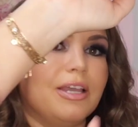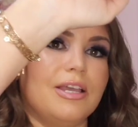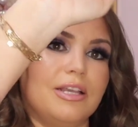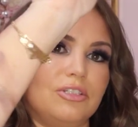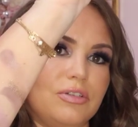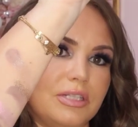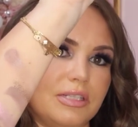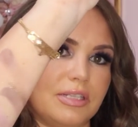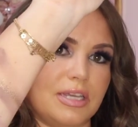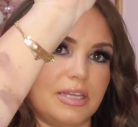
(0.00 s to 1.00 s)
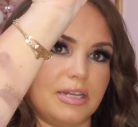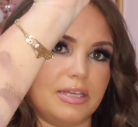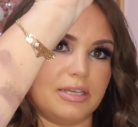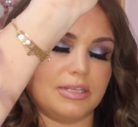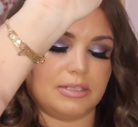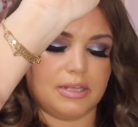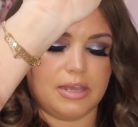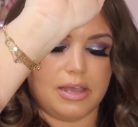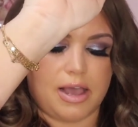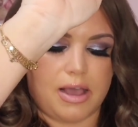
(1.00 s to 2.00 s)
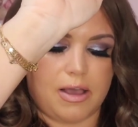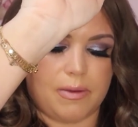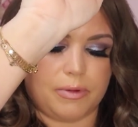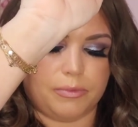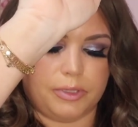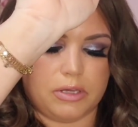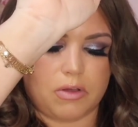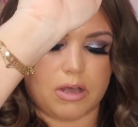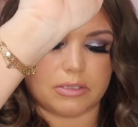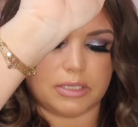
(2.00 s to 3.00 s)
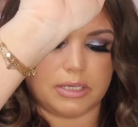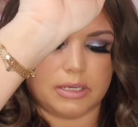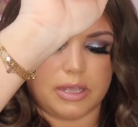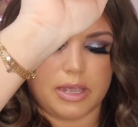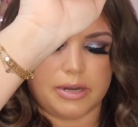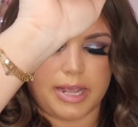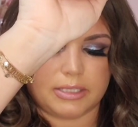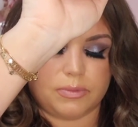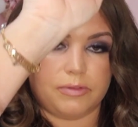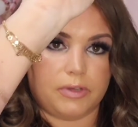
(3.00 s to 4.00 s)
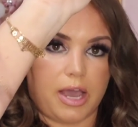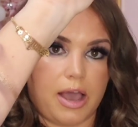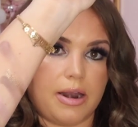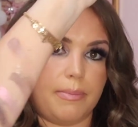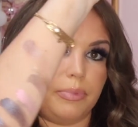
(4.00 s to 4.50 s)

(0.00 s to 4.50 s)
as you can see, it is really glossy. Next, we've got